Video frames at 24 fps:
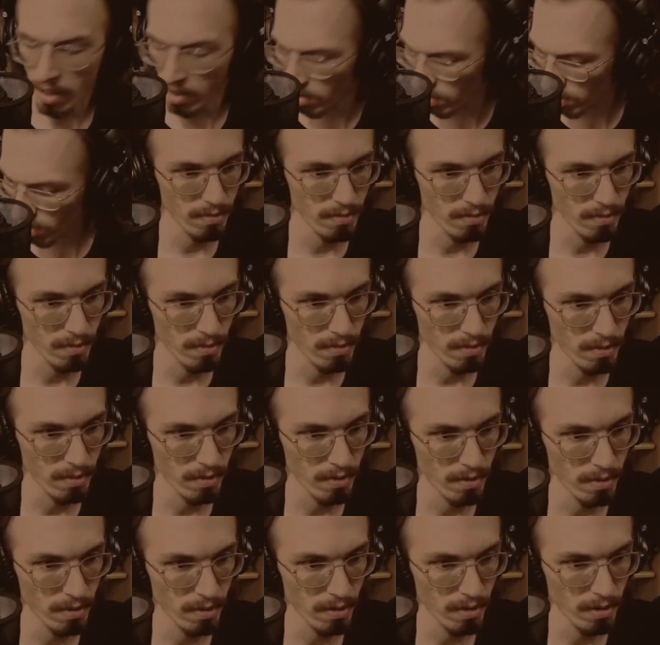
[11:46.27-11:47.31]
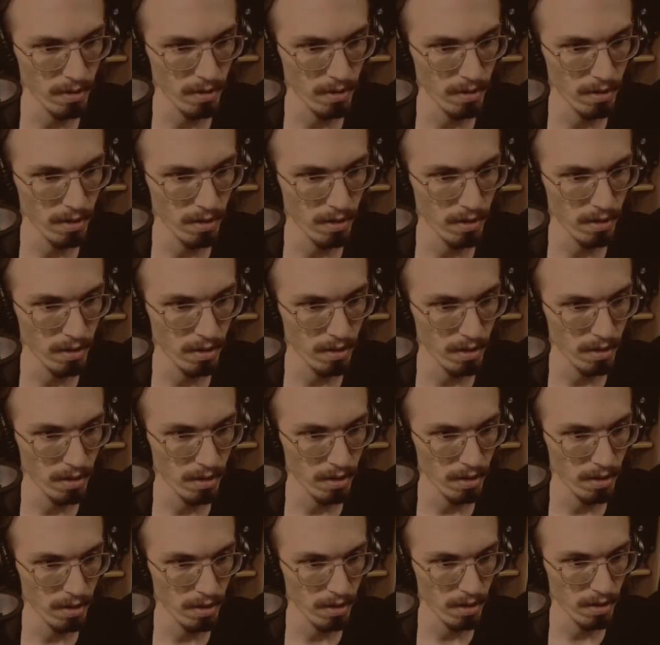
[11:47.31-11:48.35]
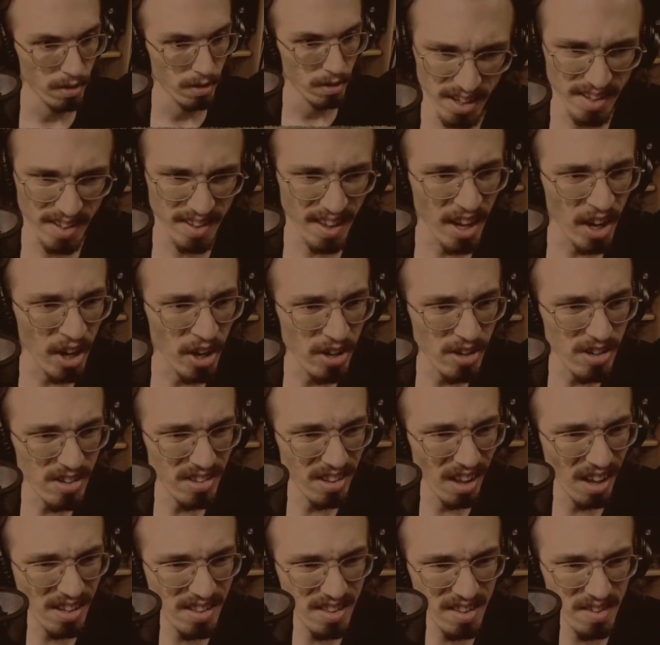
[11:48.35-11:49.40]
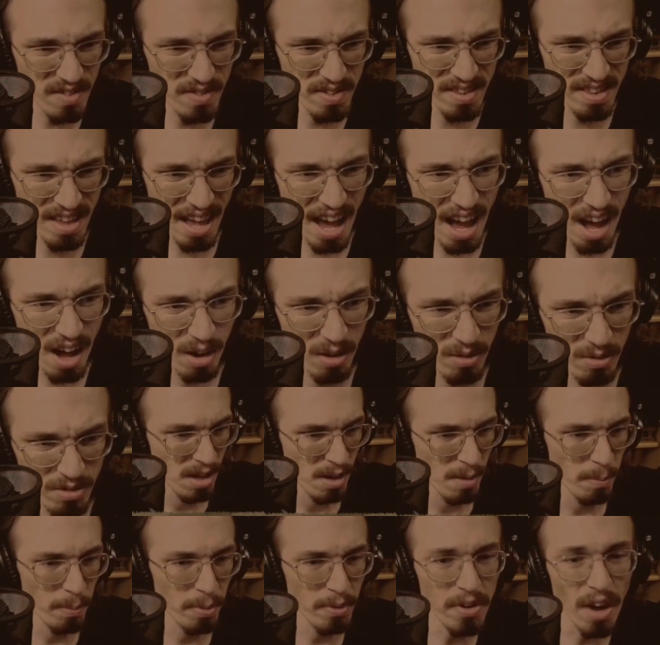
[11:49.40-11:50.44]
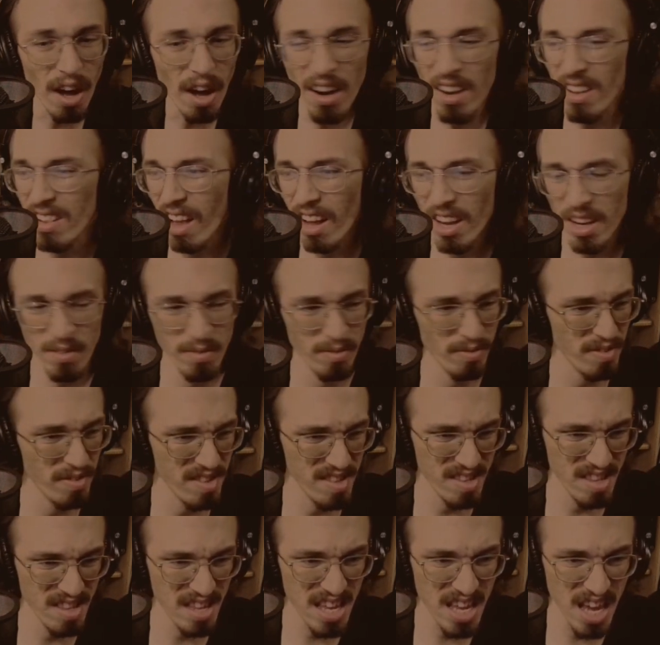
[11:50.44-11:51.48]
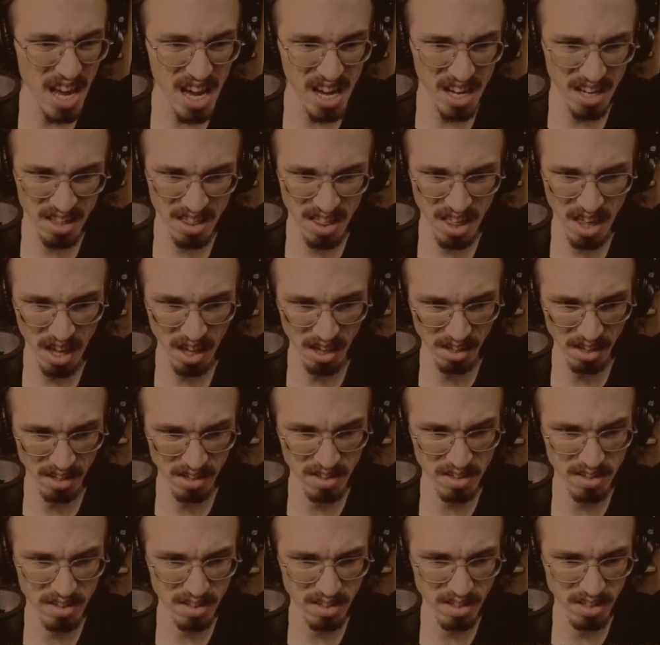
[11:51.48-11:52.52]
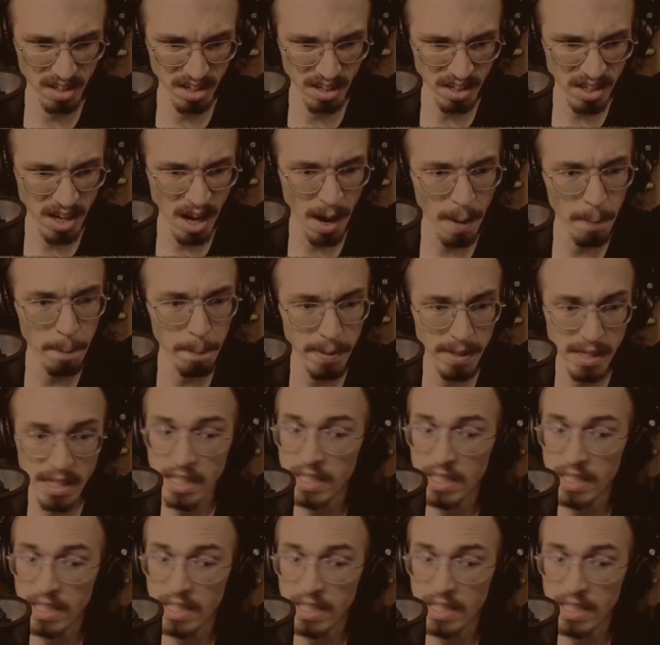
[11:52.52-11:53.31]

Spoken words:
So I heard lots of sound, but not a lot of seeing things to accompany the